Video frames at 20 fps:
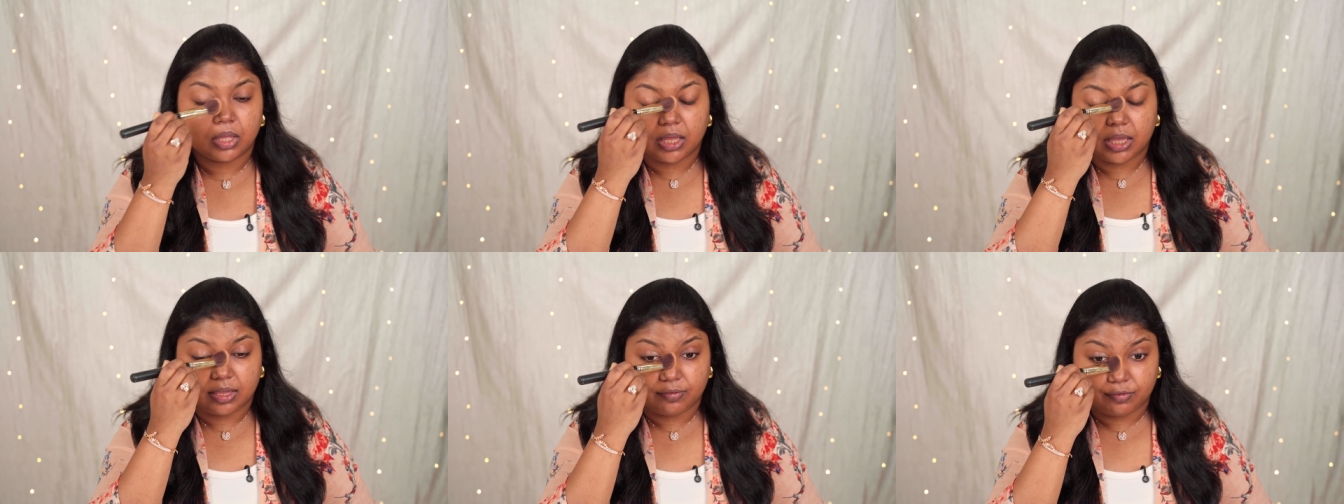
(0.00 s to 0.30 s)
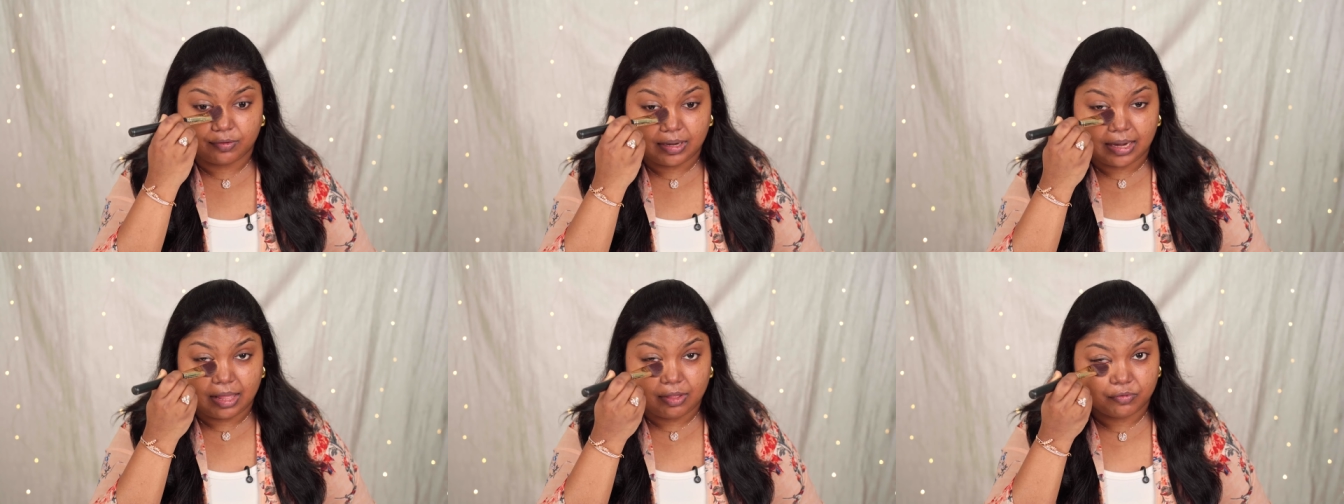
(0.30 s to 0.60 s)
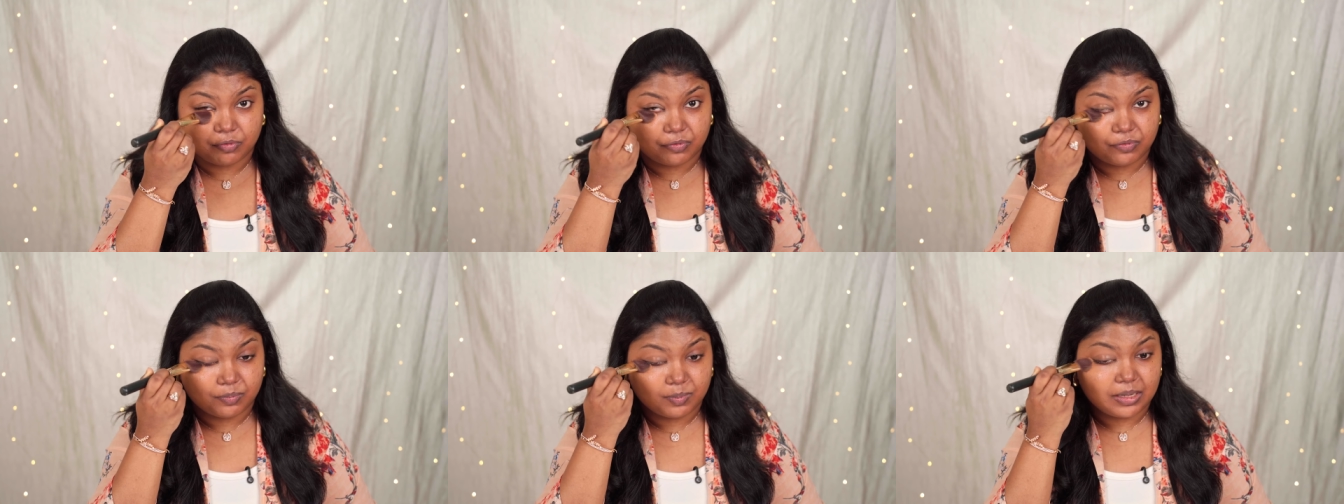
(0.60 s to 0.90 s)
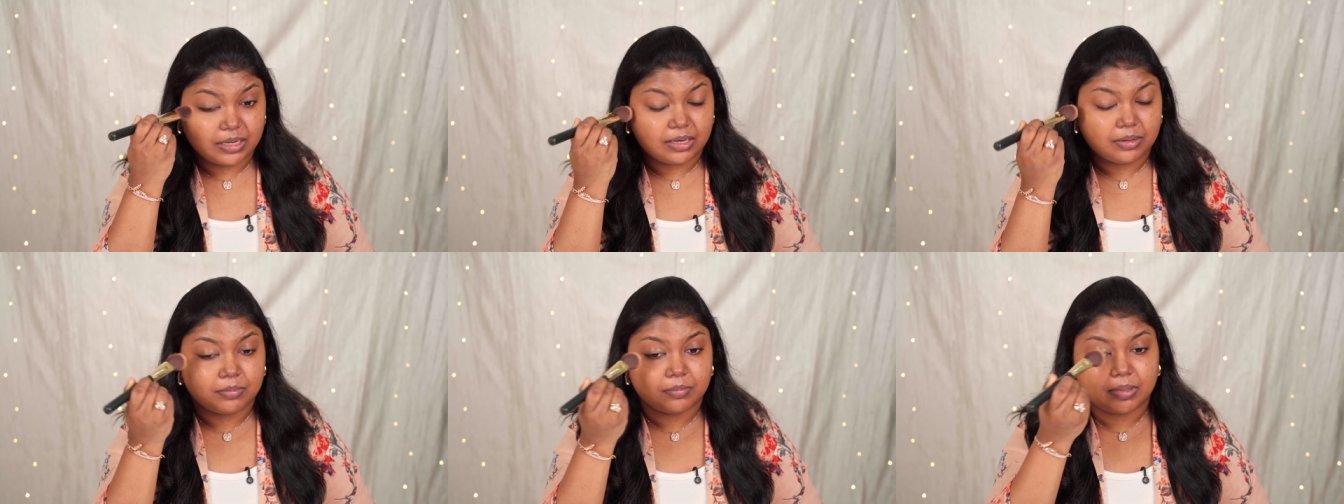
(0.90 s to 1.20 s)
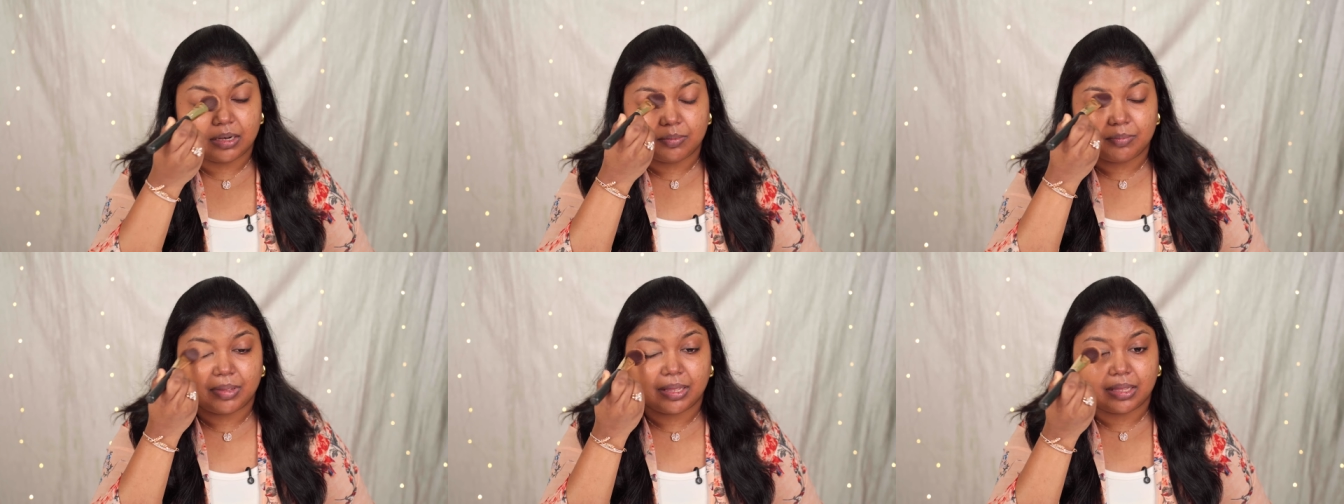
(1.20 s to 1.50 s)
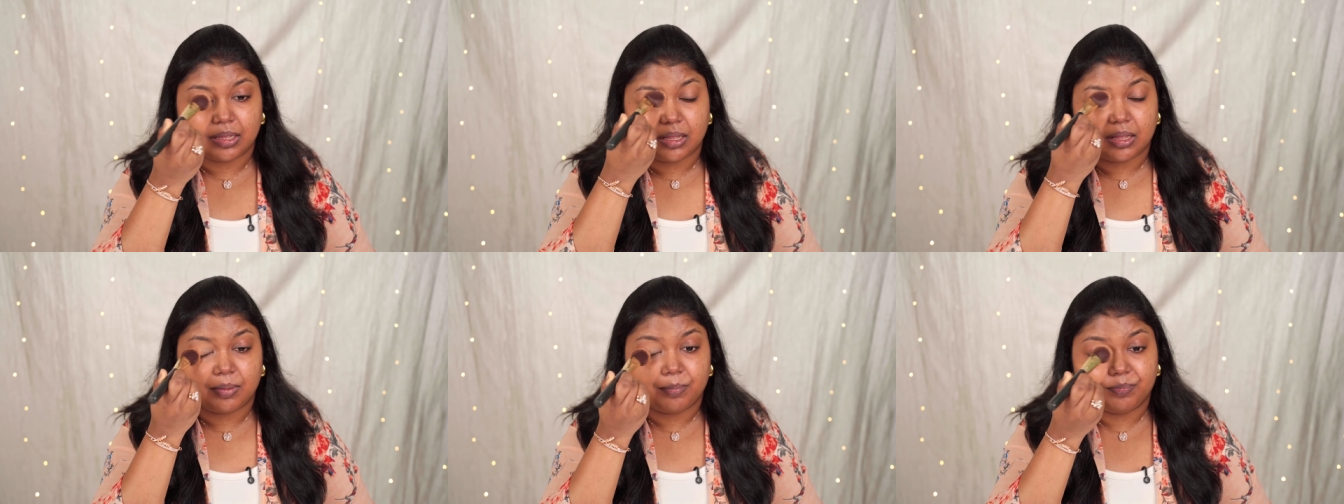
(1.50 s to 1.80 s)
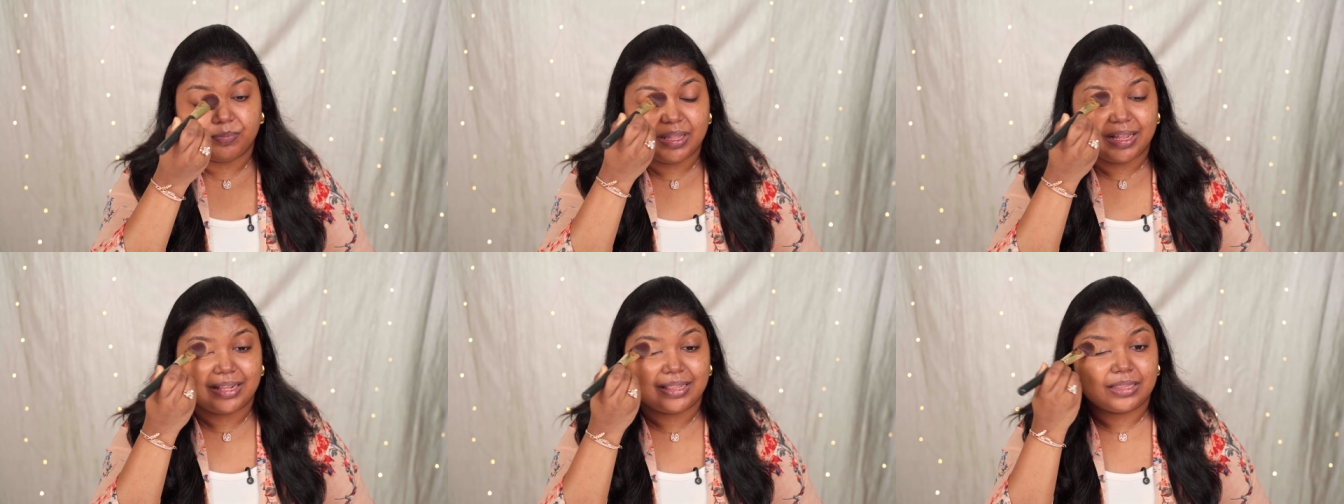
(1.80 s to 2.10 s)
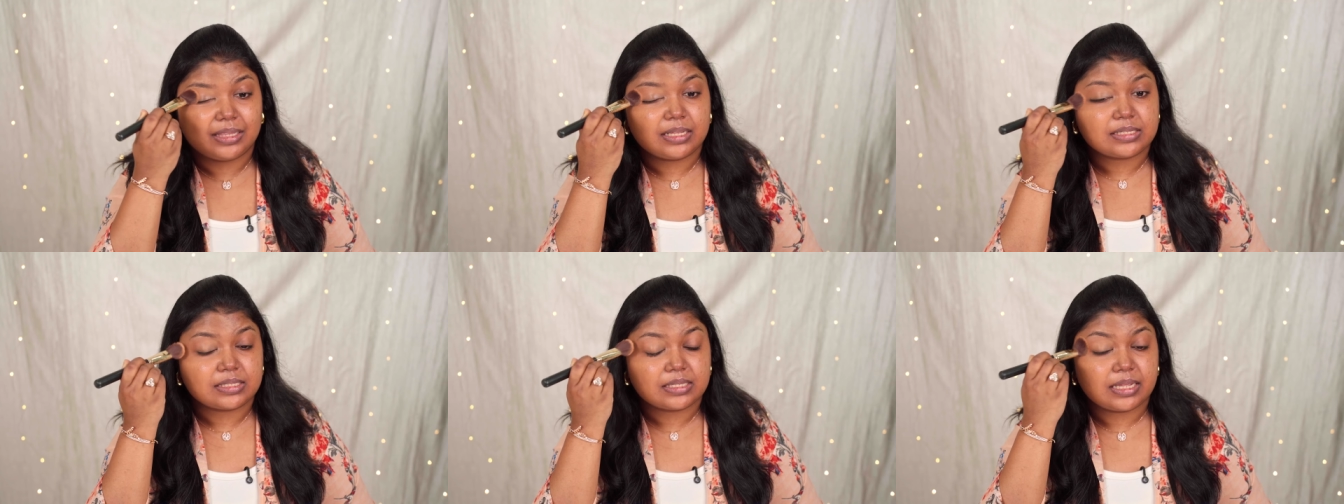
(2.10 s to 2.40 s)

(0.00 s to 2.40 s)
If you love minimal makeup, then this